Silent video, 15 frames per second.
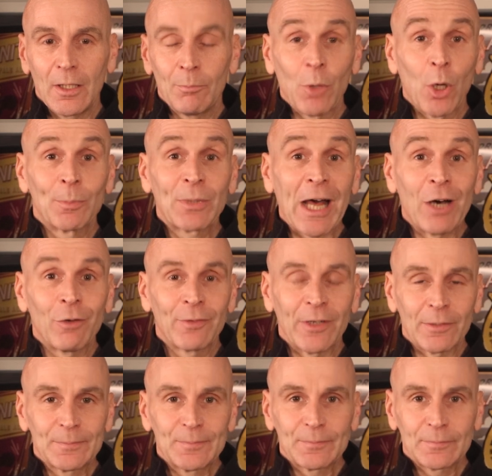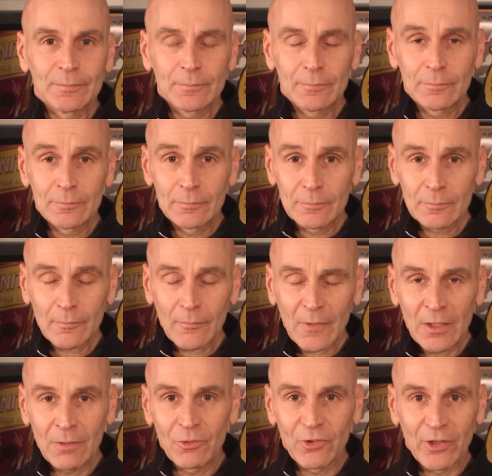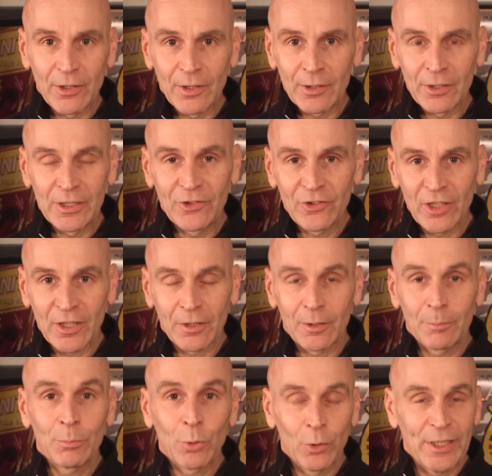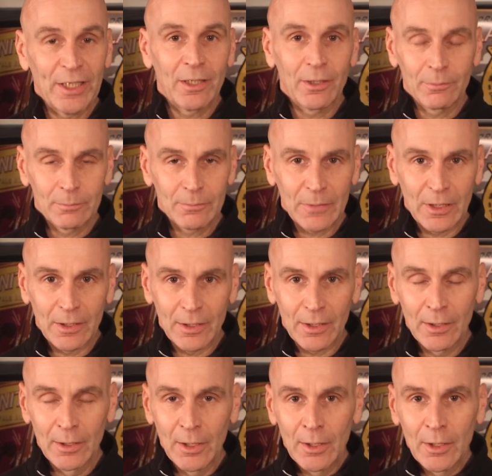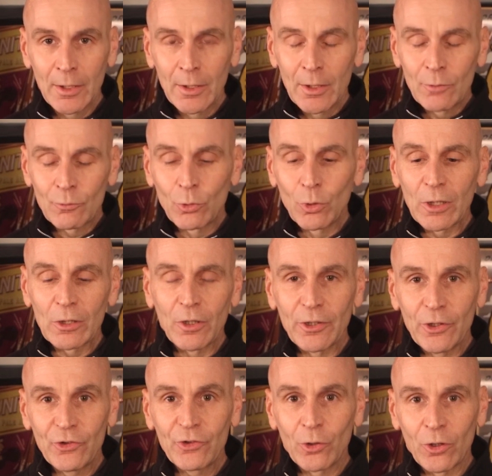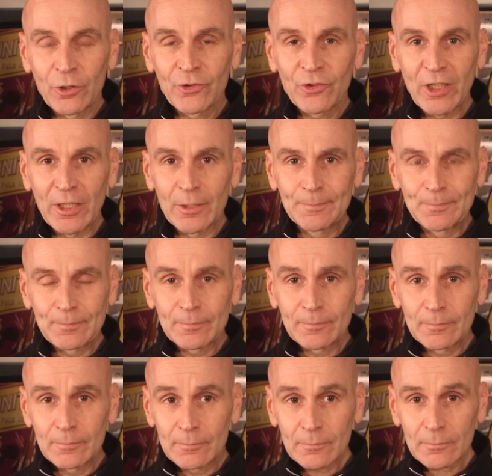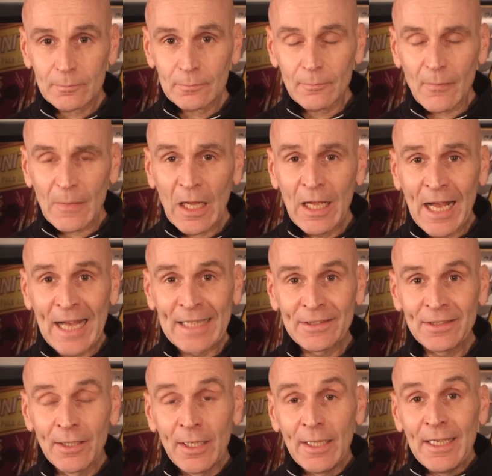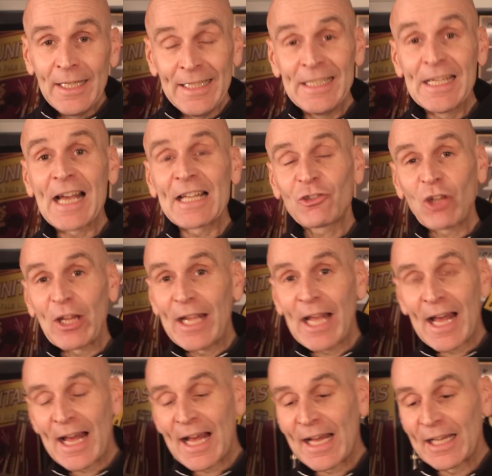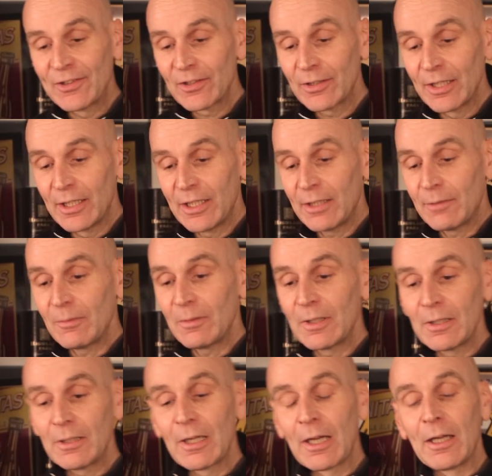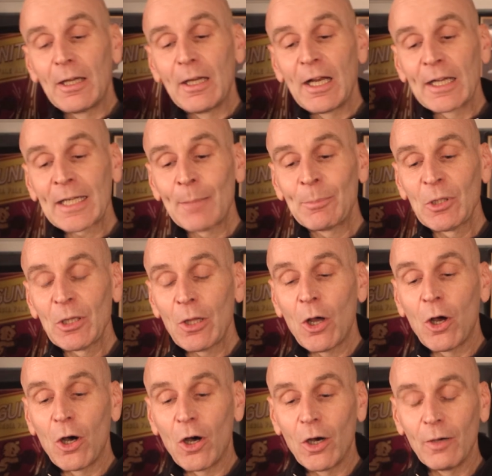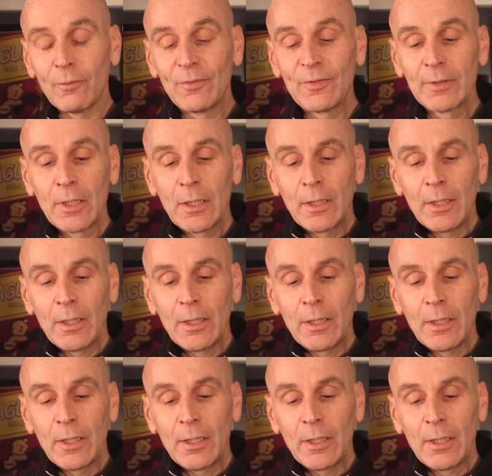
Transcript: Bob Calvert. He was the lead singer, poet, wrote a lot of the songs there. And he actually had a couple of